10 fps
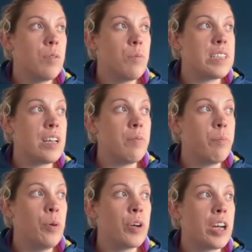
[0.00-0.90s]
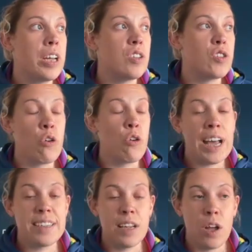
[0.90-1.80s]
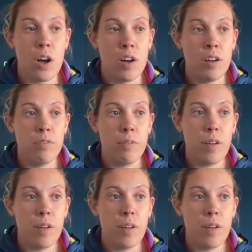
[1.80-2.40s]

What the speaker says: was that Morgan's story had a lot